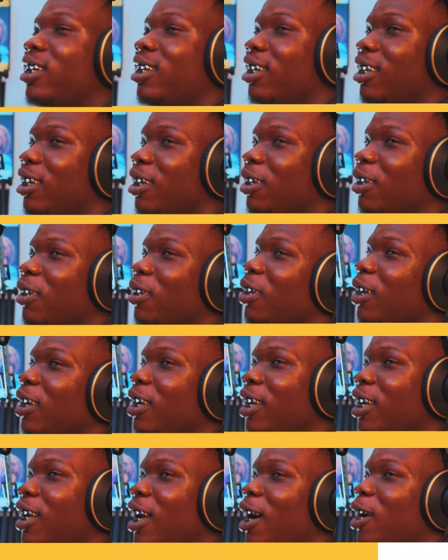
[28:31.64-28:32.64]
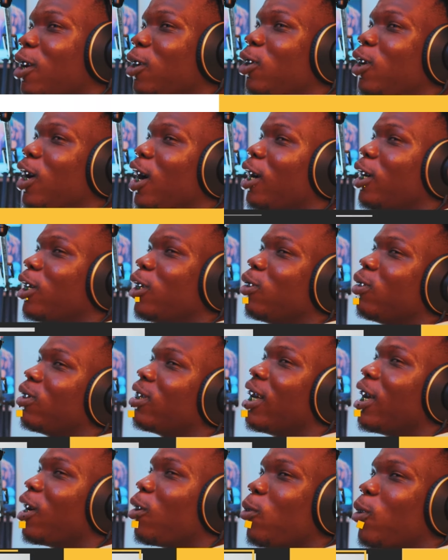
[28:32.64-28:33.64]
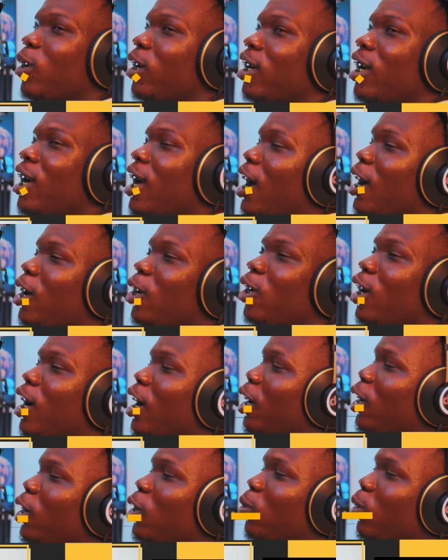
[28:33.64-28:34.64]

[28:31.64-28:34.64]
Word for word: crazy. That's crazy. Right, cool. I don't know how you. Like, that's crazy. I don't you. know how